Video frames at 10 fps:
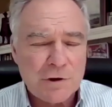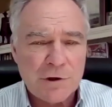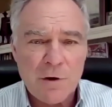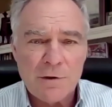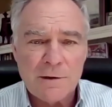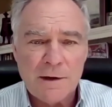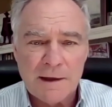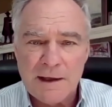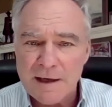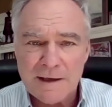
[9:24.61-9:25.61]
has shown
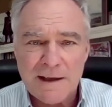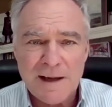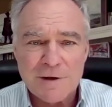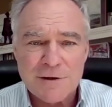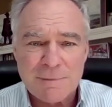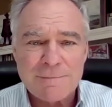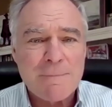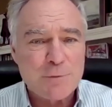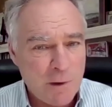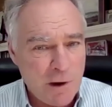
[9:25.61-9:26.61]
again and again is
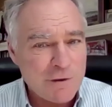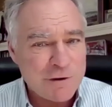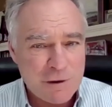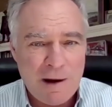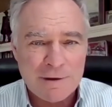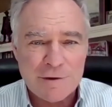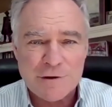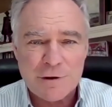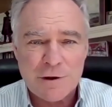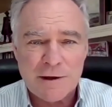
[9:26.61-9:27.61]
sometimes we are slow out of the
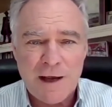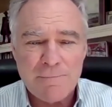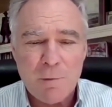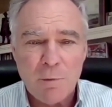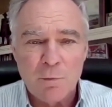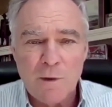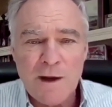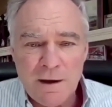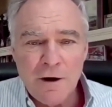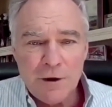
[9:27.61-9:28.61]
starting gate, but when
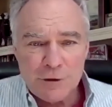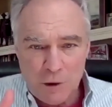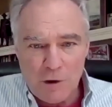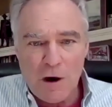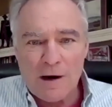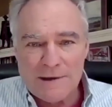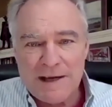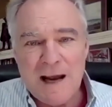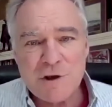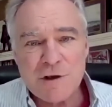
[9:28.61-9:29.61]
we turn our
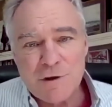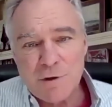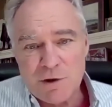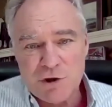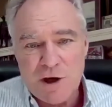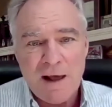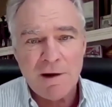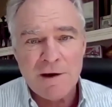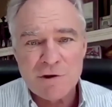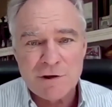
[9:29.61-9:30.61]
attention to a
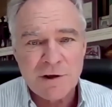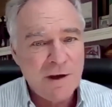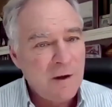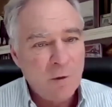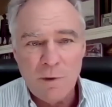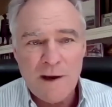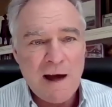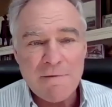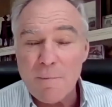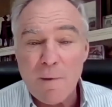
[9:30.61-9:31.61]
challenge, we
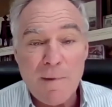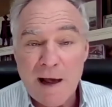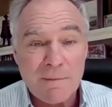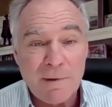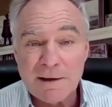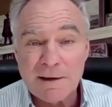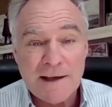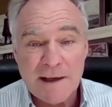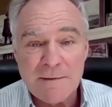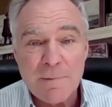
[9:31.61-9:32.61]
have a momentum
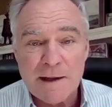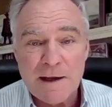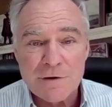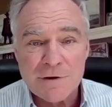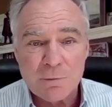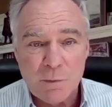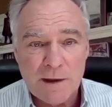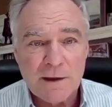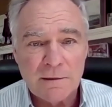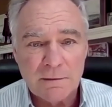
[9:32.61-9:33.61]
unlike anybody else, and we
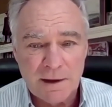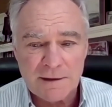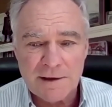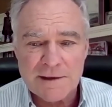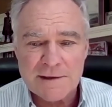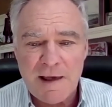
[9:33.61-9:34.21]
can lick this.